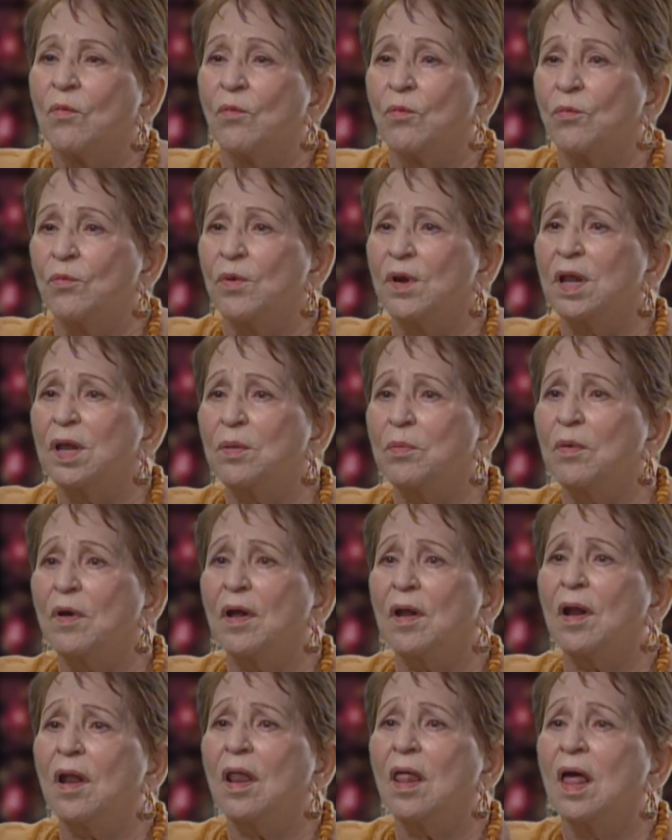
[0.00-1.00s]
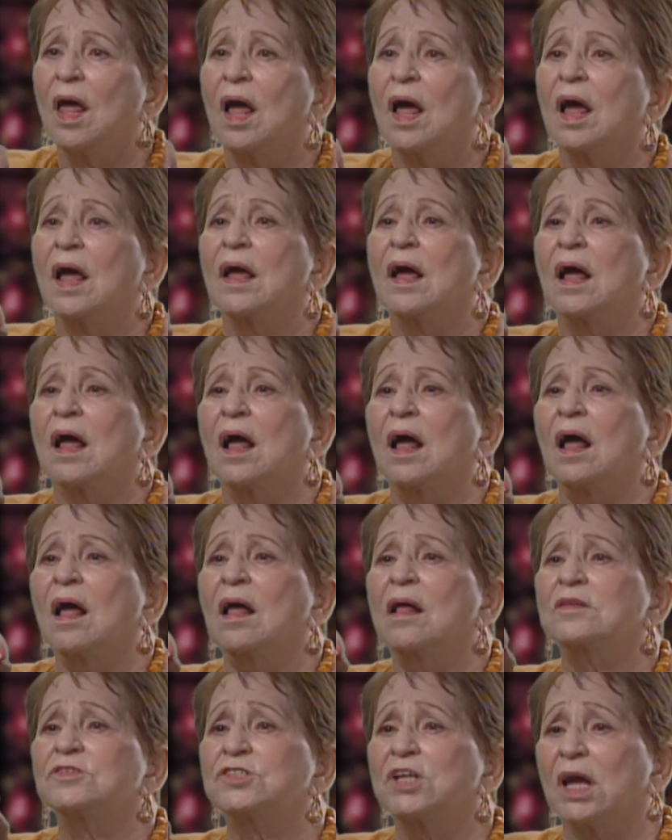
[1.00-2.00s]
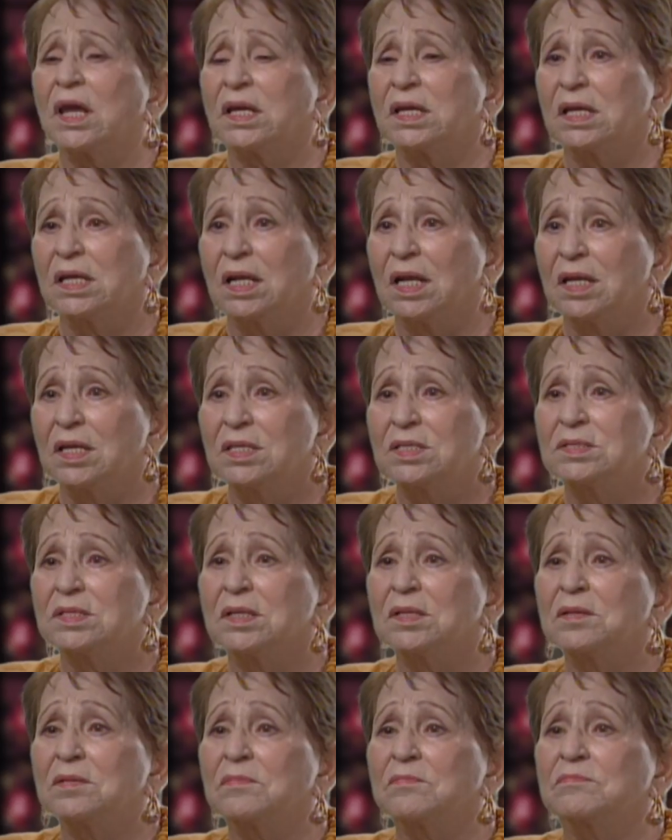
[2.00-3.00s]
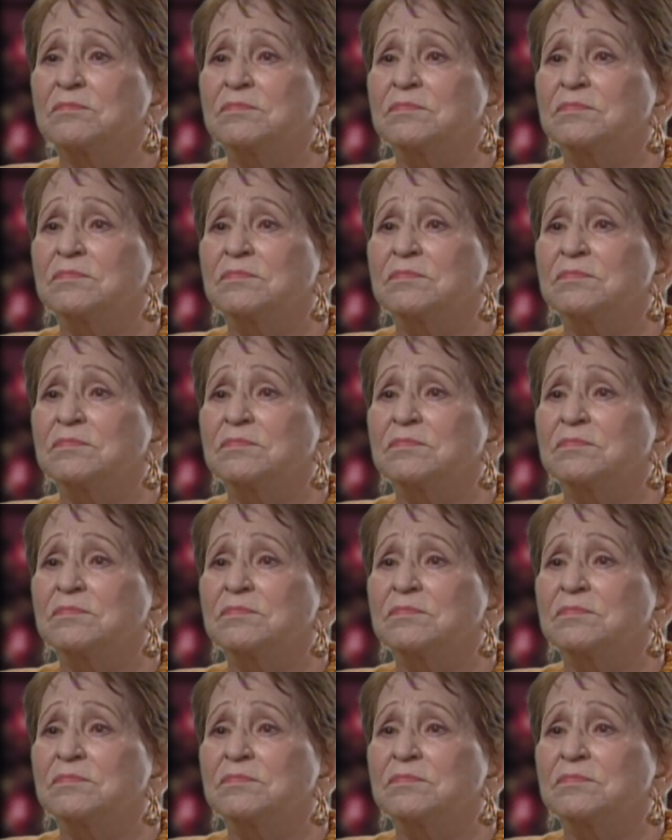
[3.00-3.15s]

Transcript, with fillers: Really well, uh, Jackie Gleason.